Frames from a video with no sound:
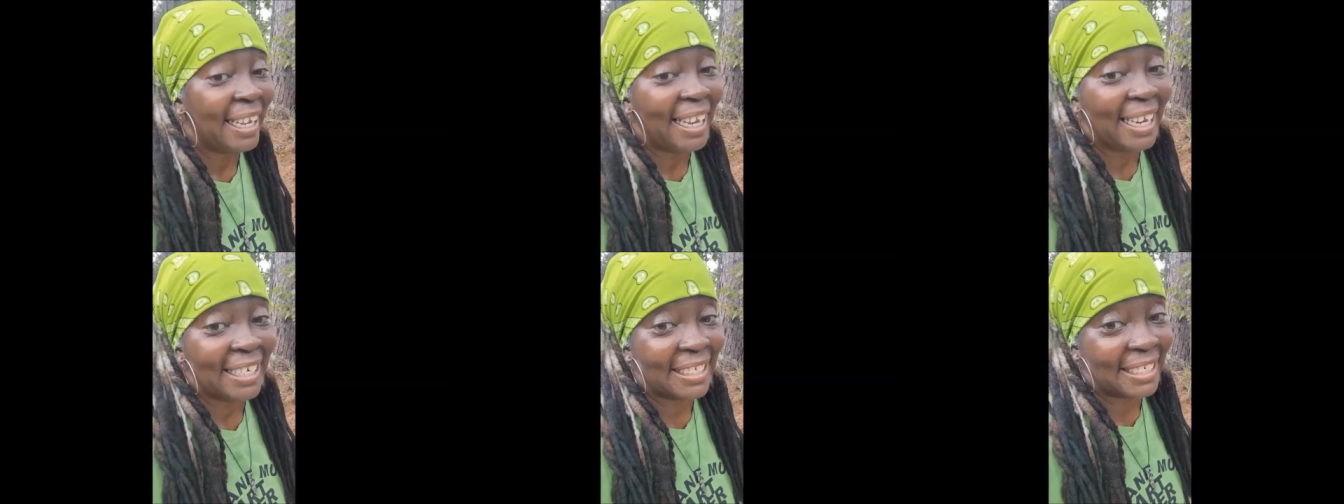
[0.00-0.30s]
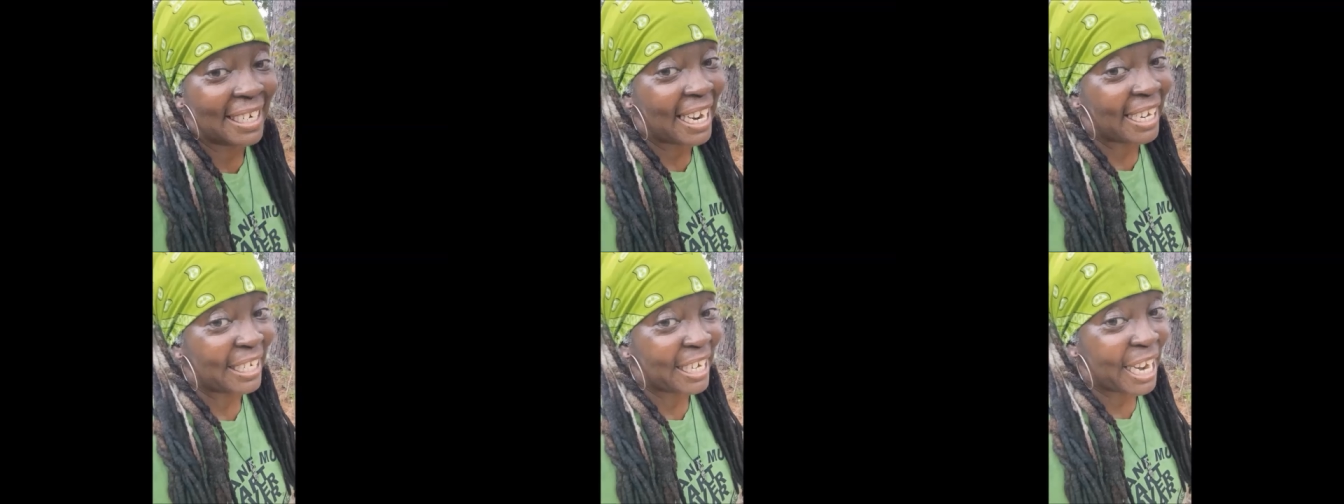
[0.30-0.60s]

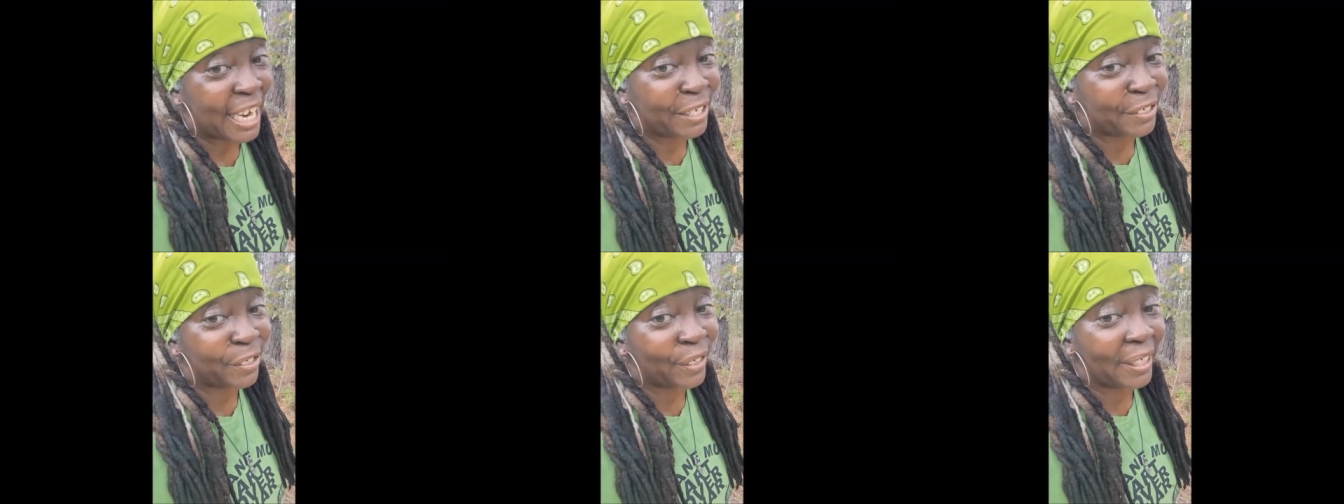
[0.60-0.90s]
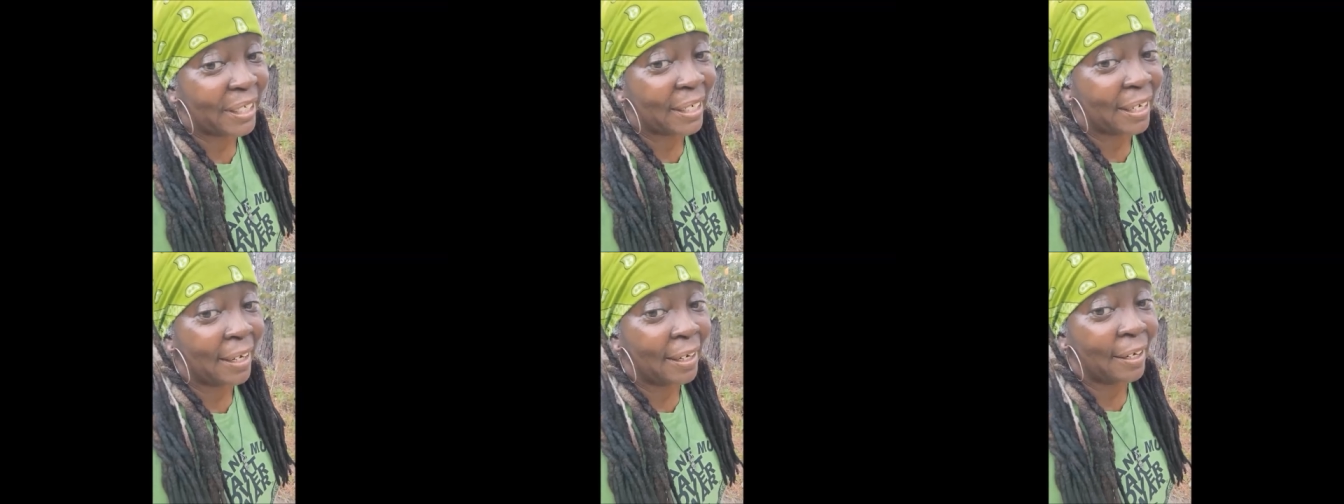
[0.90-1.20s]
Hashtag
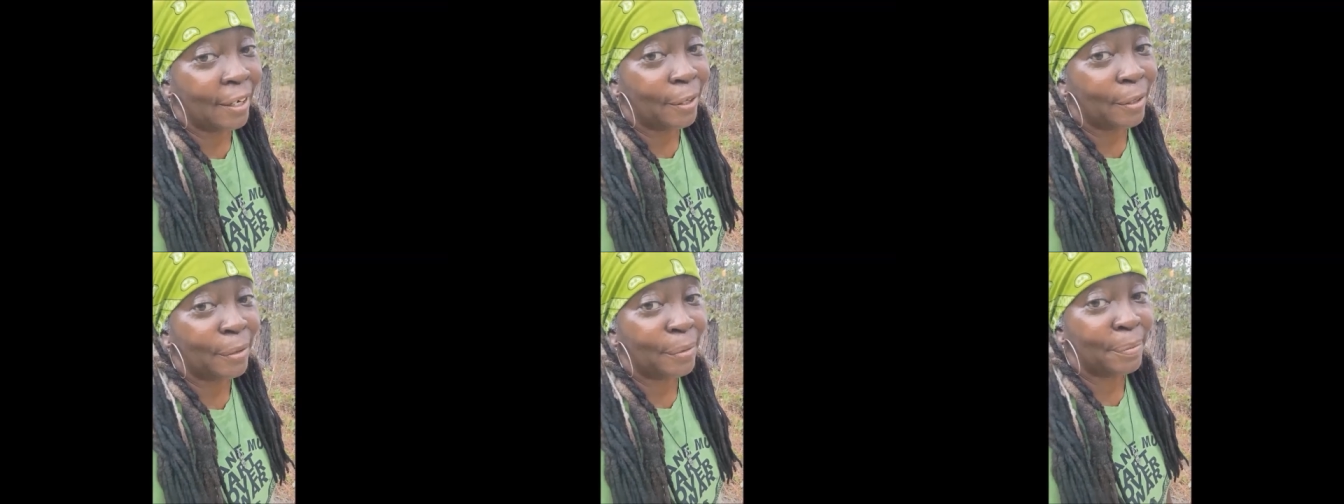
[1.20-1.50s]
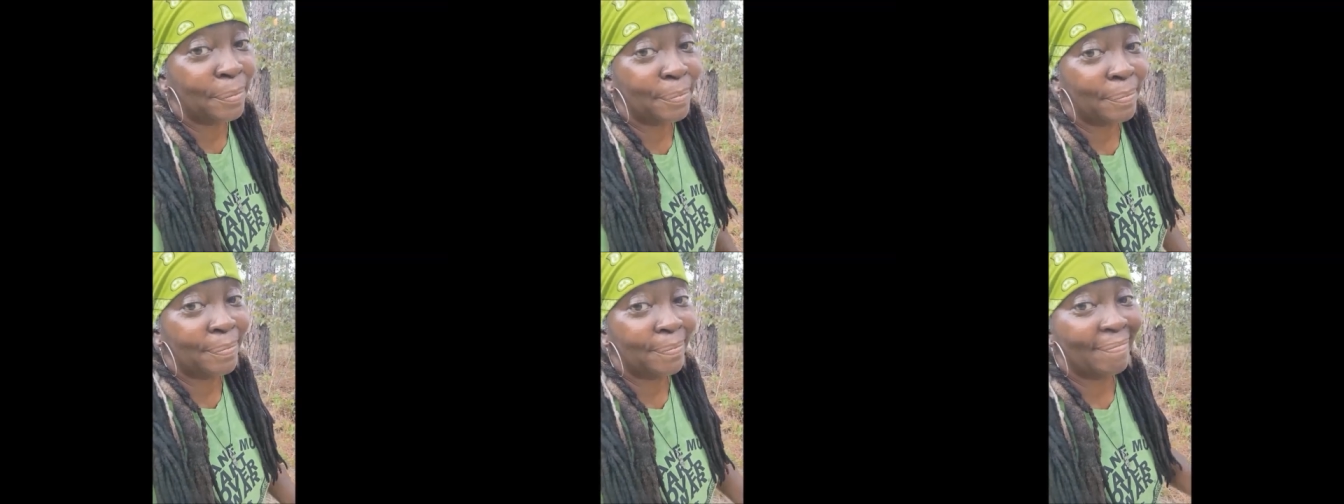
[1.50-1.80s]
naturally to all.
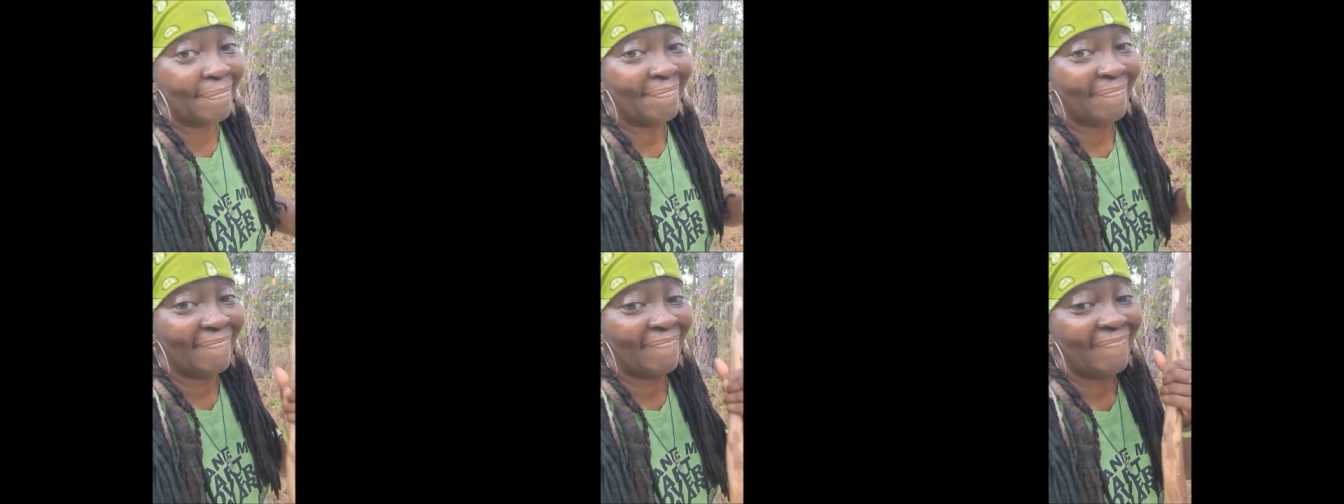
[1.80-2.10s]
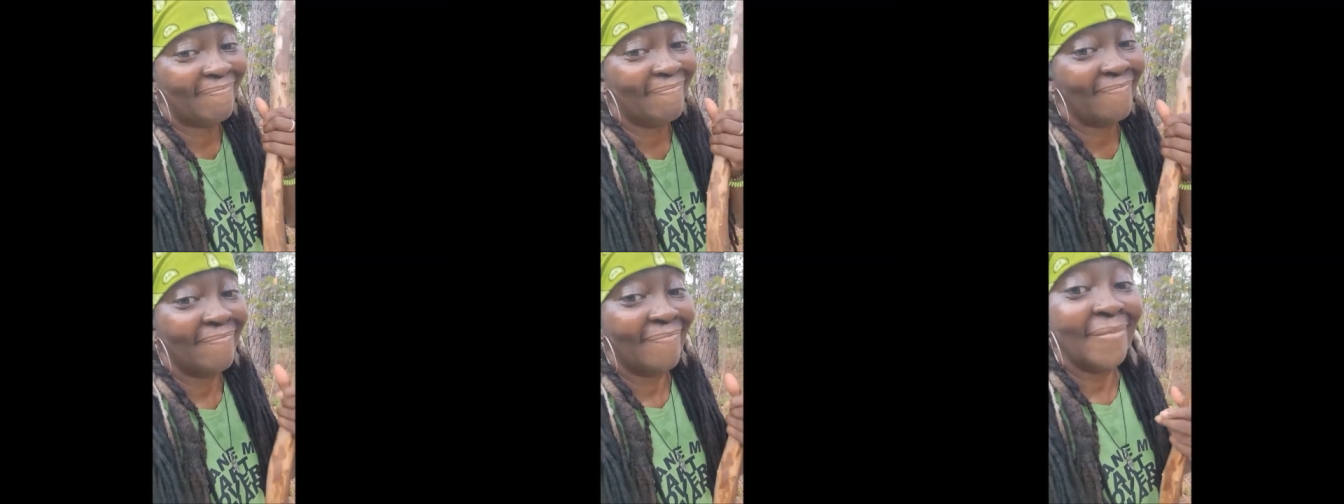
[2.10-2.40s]

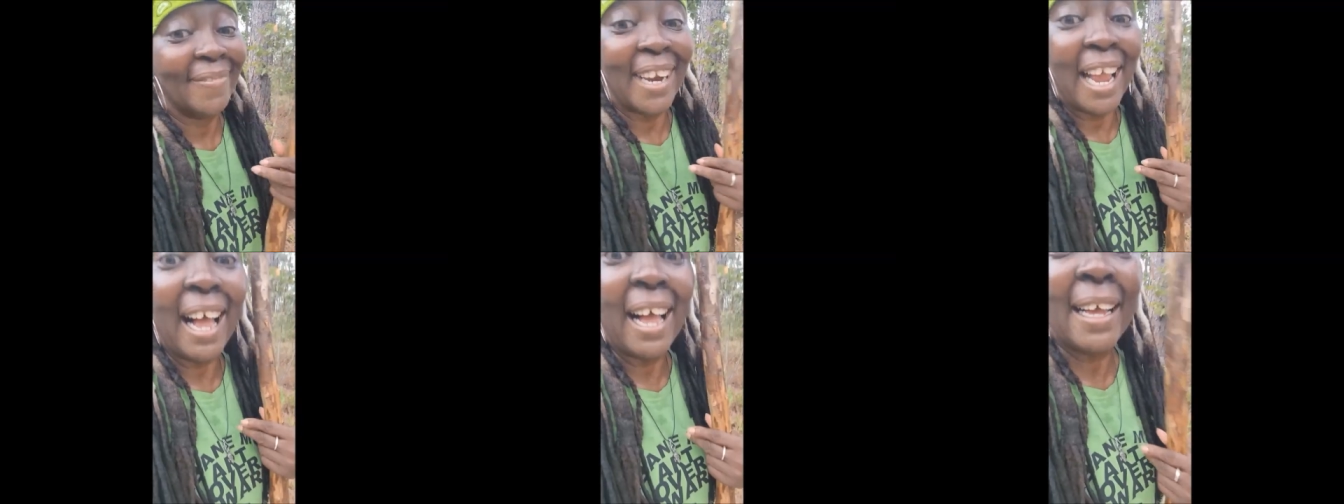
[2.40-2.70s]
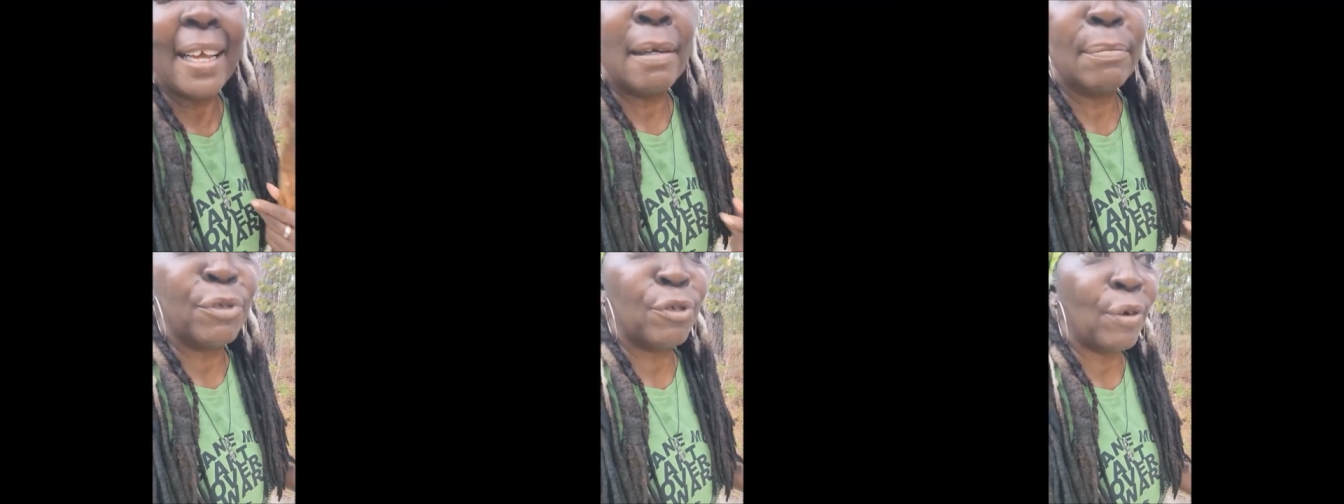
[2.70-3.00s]

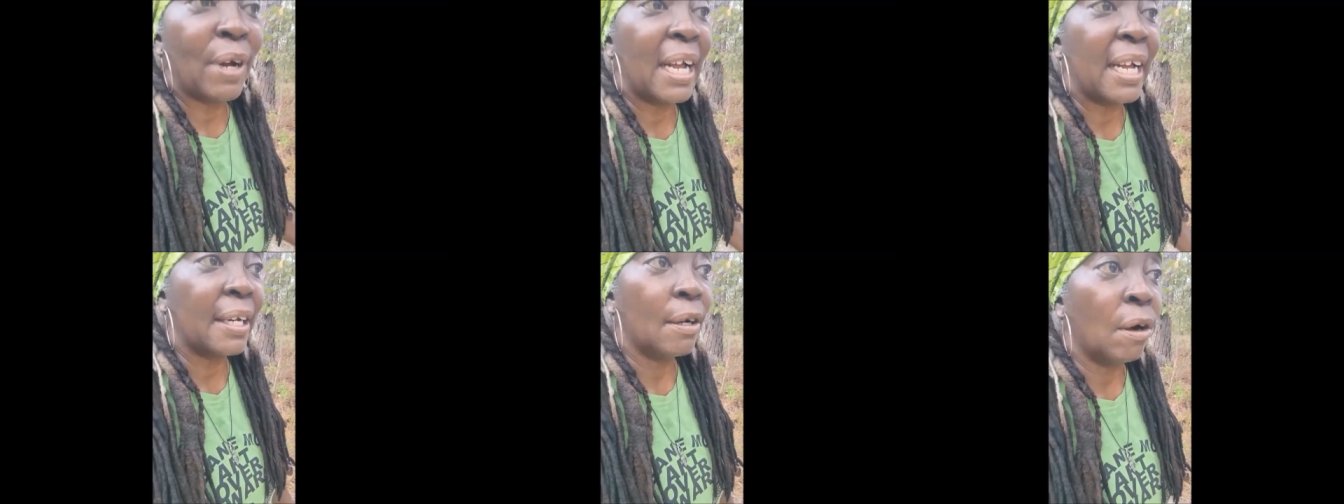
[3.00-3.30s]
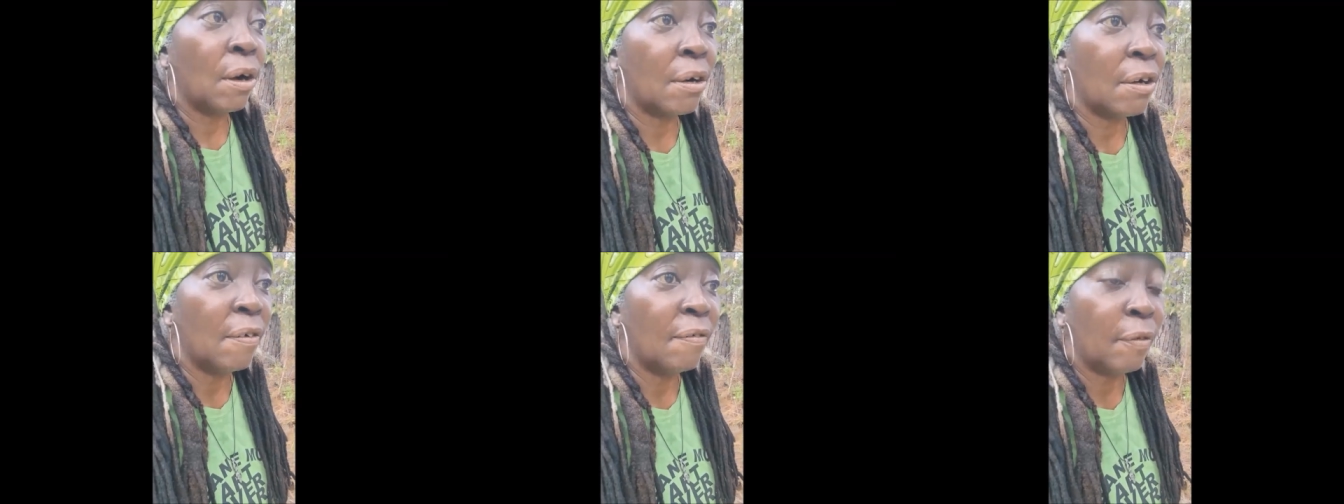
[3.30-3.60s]
I am trying
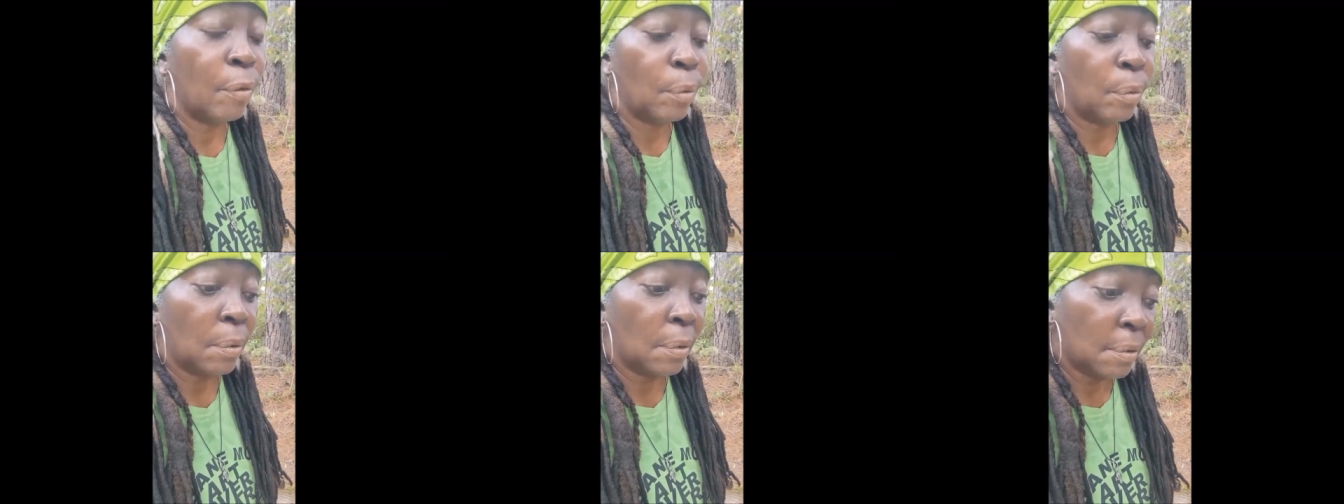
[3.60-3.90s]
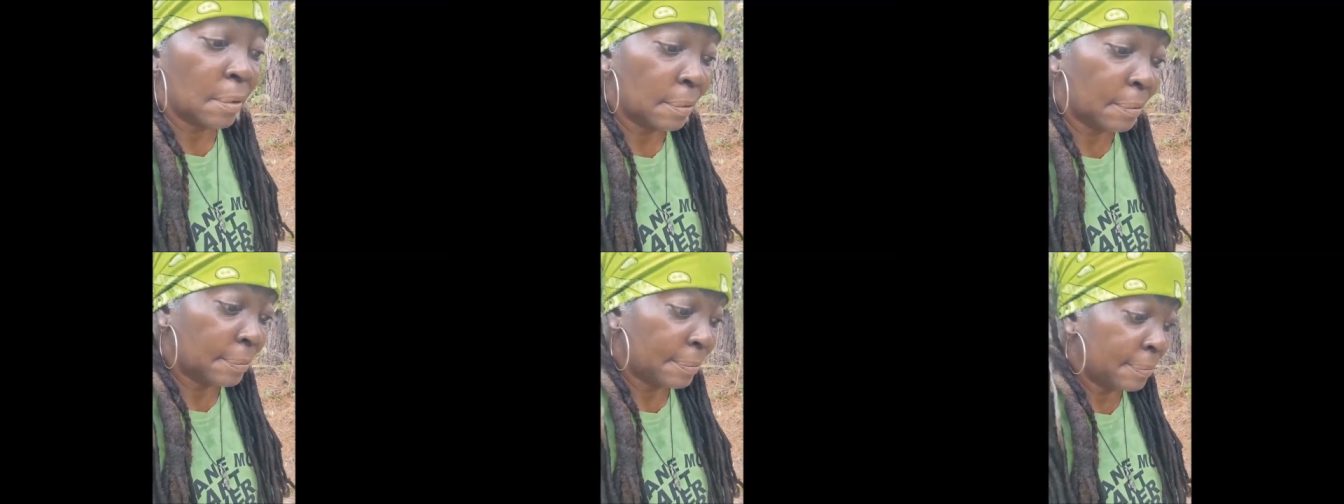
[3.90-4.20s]
art over
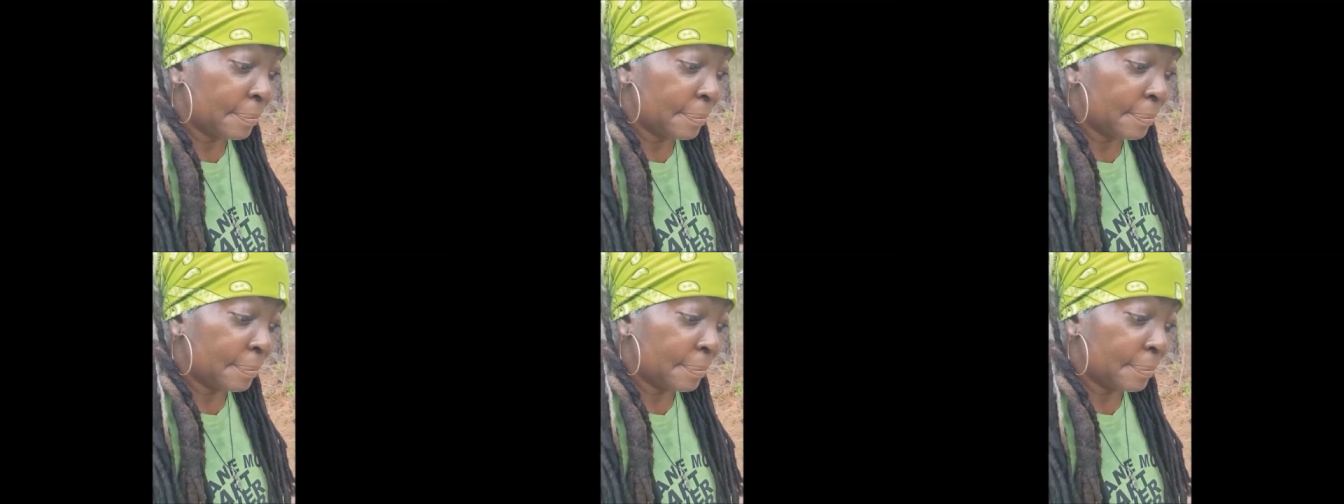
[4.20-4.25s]
war.